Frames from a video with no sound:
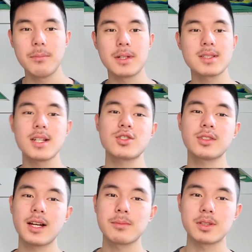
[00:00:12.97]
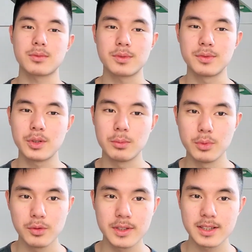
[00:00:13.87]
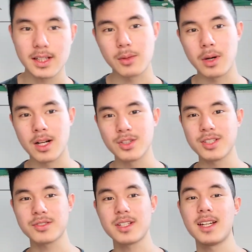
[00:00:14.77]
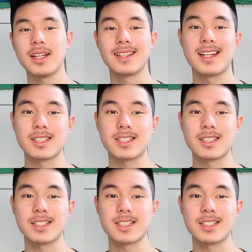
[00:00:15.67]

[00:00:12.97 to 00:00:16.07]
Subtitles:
But essentially, I'm going to review a movie that I watched yesterday, and that